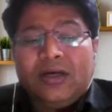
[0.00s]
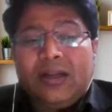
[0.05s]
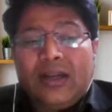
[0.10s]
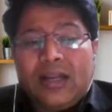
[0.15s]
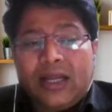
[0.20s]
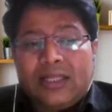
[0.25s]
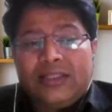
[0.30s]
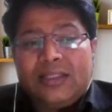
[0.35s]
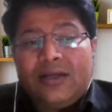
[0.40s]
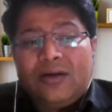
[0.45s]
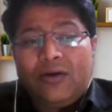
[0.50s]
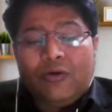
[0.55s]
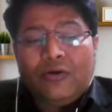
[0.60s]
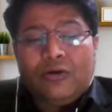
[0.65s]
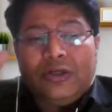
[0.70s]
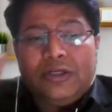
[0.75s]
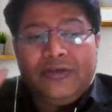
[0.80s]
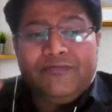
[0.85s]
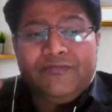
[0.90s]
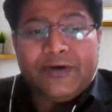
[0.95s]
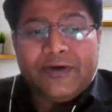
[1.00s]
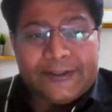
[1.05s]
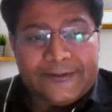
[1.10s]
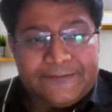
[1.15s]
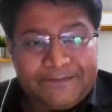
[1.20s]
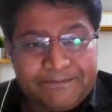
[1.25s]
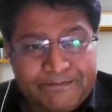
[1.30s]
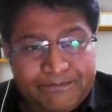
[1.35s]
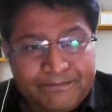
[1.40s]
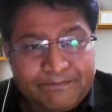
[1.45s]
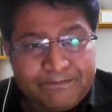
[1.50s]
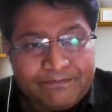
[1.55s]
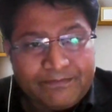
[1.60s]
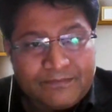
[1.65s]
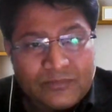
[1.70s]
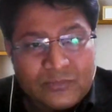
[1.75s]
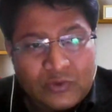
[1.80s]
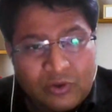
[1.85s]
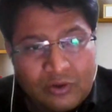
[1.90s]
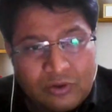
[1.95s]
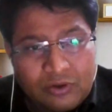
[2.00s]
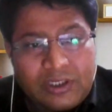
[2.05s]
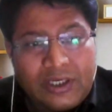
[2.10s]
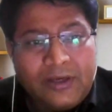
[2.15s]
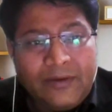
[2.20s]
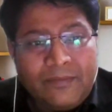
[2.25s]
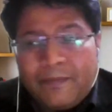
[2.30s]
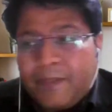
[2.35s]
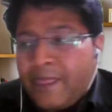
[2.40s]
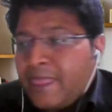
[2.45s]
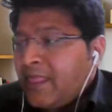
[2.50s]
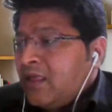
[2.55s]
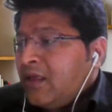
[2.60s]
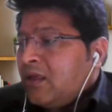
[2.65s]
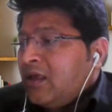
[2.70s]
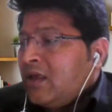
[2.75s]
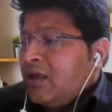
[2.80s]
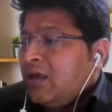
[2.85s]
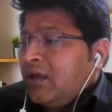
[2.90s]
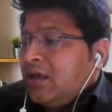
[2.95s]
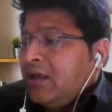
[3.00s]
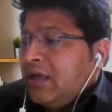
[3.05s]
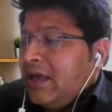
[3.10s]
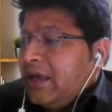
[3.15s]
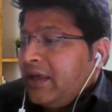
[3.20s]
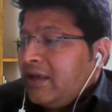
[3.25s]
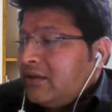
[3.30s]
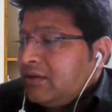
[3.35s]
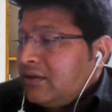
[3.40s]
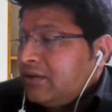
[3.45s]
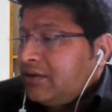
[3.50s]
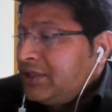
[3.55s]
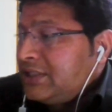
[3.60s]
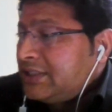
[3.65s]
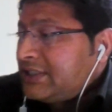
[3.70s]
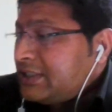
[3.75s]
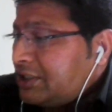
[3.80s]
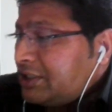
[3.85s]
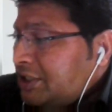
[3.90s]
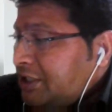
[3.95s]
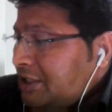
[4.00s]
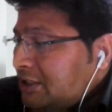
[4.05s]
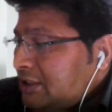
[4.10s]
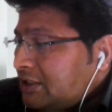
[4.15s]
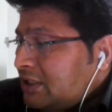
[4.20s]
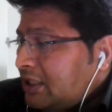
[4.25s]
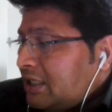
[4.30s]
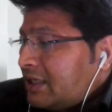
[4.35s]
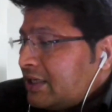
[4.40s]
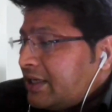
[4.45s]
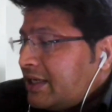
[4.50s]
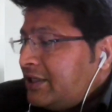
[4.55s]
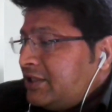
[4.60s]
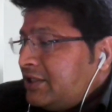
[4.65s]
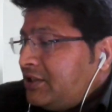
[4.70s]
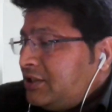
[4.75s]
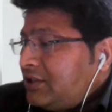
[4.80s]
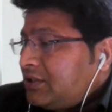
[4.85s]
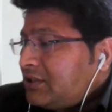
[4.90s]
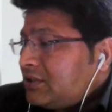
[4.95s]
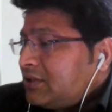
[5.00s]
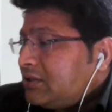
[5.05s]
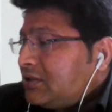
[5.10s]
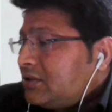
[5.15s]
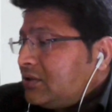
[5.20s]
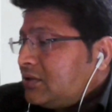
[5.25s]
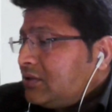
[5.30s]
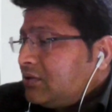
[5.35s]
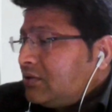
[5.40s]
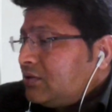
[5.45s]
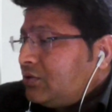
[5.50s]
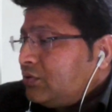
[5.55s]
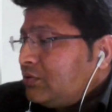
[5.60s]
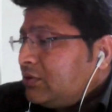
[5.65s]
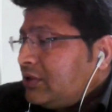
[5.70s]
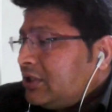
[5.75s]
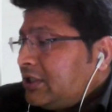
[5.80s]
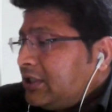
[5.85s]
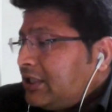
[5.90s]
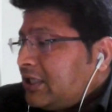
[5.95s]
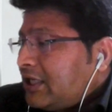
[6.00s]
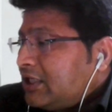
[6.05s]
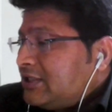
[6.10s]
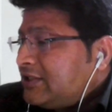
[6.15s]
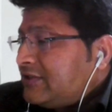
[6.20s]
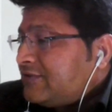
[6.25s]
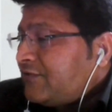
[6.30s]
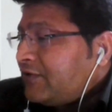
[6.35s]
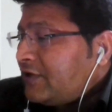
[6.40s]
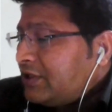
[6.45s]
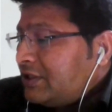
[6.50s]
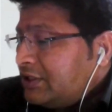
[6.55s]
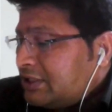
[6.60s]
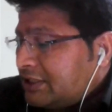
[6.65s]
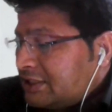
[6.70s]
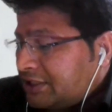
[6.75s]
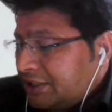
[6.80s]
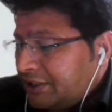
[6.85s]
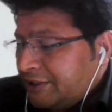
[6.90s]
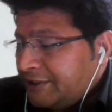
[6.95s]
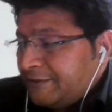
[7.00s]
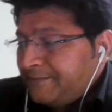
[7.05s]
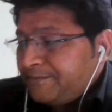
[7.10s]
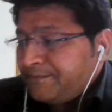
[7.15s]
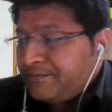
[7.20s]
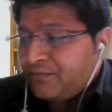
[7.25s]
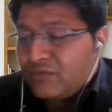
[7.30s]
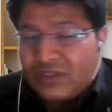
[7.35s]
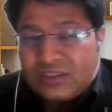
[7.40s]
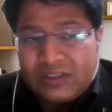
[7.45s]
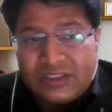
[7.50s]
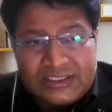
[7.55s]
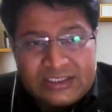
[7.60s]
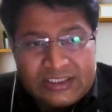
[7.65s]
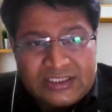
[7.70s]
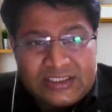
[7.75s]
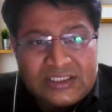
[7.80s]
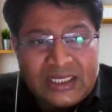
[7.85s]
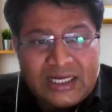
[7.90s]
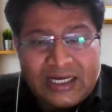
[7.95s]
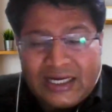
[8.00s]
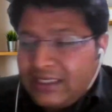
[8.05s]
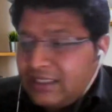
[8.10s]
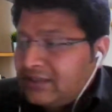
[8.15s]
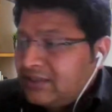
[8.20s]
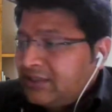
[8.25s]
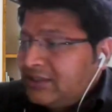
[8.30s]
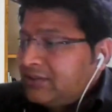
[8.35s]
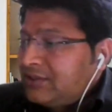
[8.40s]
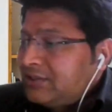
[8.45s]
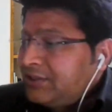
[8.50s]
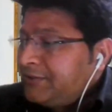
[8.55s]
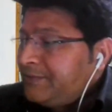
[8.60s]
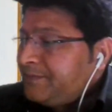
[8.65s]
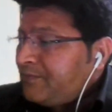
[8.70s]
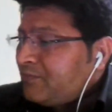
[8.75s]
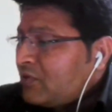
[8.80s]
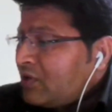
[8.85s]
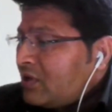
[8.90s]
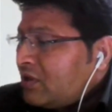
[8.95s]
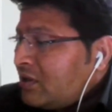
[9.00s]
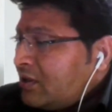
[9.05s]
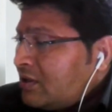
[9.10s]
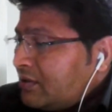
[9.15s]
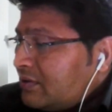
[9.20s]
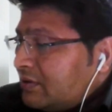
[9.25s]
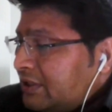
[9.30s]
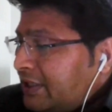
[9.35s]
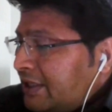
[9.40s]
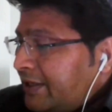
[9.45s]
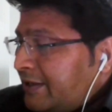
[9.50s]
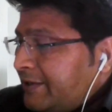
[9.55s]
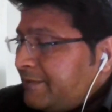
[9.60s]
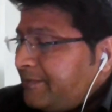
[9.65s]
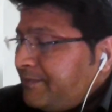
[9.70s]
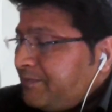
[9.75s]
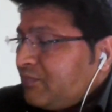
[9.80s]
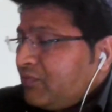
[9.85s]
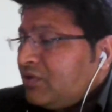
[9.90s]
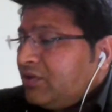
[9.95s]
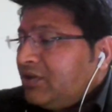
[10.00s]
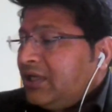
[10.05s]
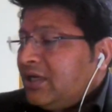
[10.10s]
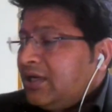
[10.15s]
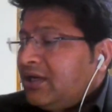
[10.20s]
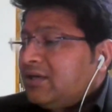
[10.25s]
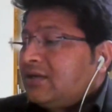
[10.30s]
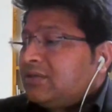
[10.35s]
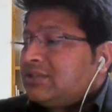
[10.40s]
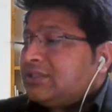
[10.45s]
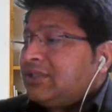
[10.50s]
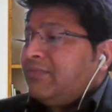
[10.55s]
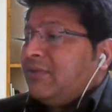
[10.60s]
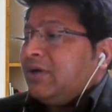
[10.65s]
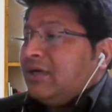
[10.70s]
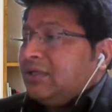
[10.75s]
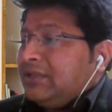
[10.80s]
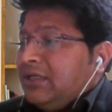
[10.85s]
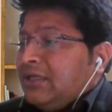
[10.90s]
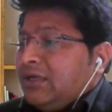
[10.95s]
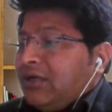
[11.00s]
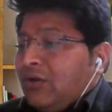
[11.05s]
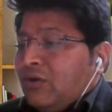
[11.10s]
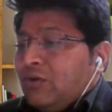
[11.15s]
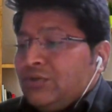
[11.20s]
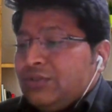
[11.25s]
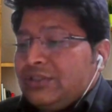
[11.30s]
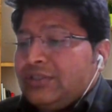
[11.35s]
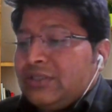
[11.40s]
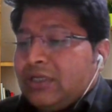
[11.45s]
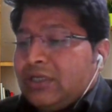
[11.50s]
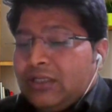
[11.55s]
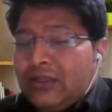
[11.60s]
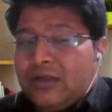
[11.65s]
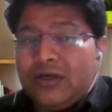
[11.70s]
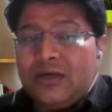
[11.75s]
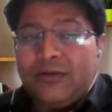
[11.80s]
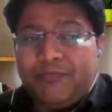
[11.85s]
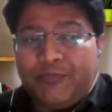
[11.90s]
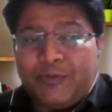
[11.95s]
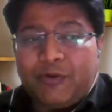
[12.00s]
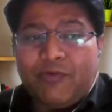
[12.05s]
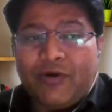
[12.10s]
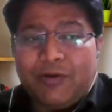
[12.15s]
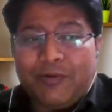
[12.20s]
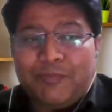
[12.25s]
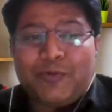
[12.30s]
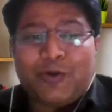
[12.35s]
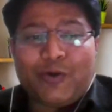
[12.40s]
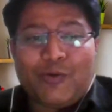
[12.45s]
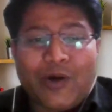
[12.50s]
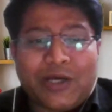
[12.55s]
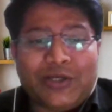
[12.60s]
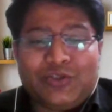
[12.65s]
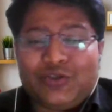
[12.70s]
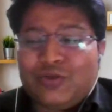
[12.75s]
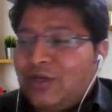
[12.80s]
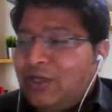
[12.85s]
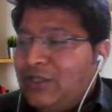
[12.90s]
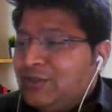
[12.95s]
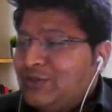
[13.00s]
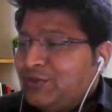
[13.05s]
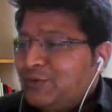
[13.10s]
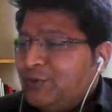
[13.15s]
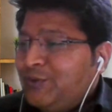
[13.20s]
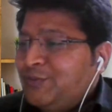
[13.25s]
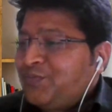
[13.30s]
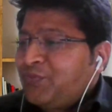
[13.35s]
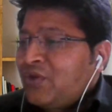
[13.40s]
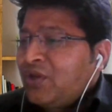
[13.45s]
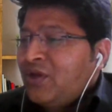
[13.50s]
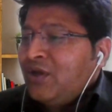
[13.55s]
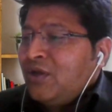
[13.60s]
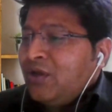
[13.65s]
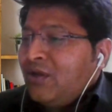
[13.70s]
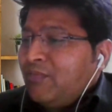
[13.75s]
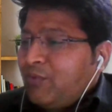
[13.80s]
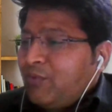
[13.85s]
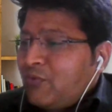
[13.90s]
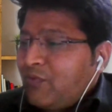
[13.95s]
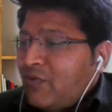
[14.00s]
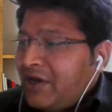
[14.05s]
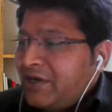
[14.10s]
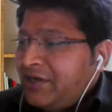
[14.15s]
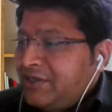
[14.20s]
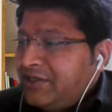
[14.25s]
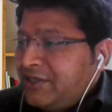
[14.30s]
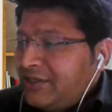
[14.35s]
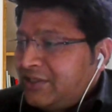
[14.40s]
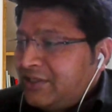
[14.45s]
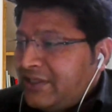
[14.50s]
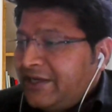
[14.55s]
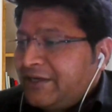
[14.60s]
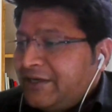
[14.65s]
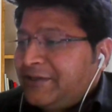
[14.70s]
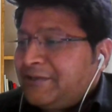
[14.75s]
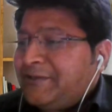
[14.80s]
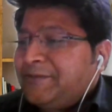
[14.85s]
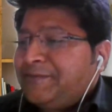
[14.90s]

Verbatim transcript: rather only one. Okay. Restrict the right to the transfer its share. This is the another thing. Then there are some other clauses, uh, uh proviso also, provided that